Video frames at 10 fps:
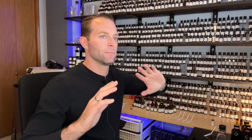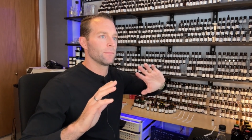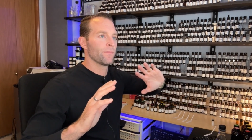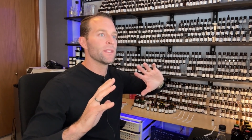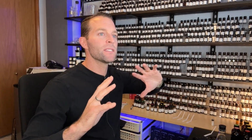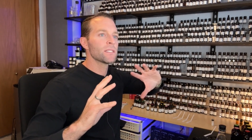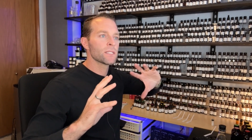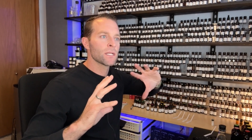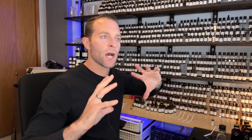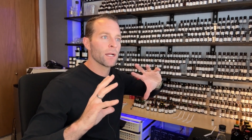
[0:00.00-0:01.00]
this does
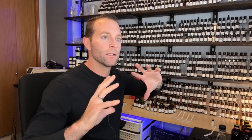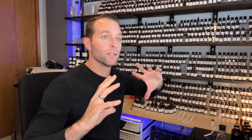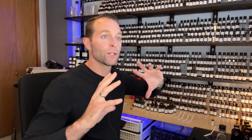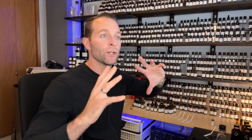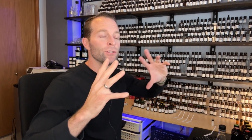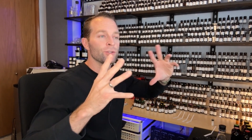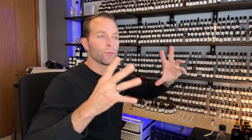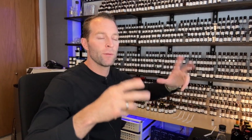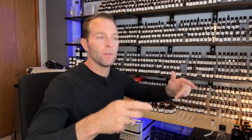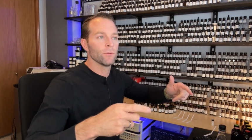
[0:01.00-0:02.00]
not
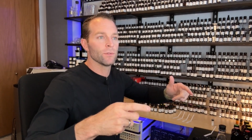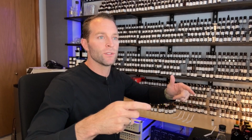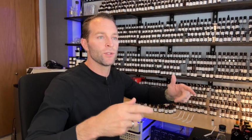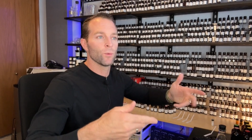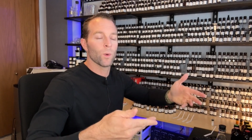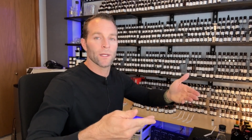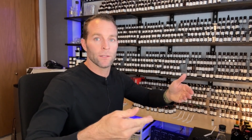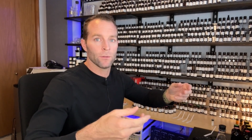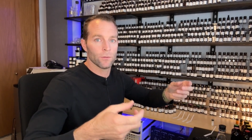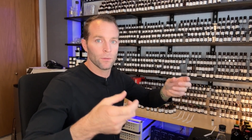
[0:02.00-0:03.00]
contribute to what
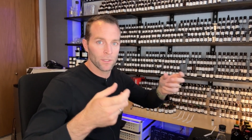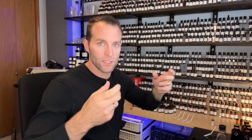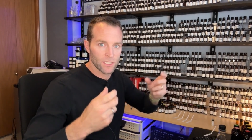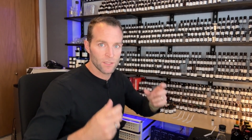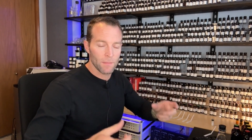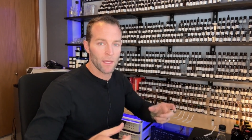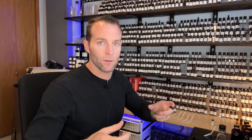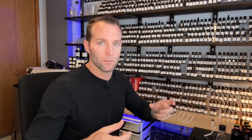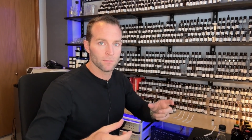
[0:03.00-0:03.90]
you smell,